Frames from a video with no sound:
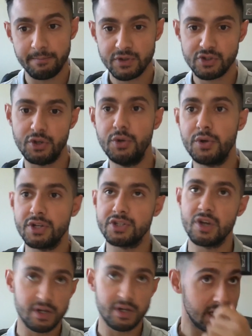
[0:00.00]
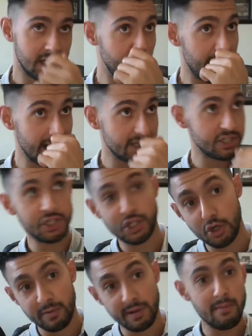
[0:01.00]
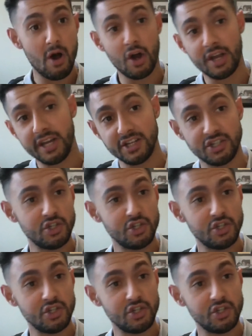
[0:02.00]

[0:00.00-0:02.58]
So you can start to say, well, that's assuming markets